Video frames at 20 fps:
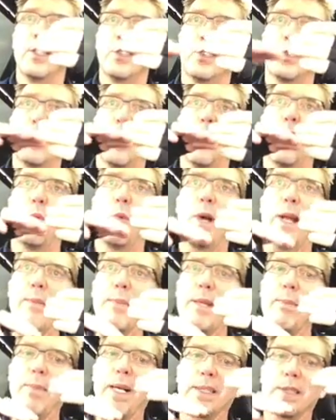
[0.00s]
So what I
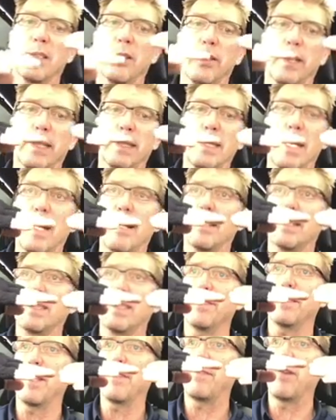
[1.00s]
mean by slowing it down
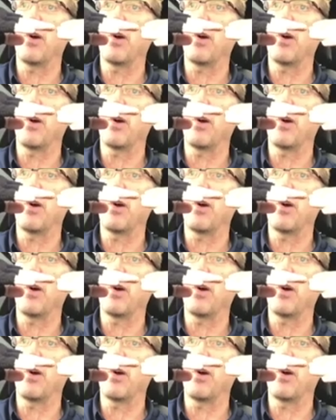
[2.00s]
is if the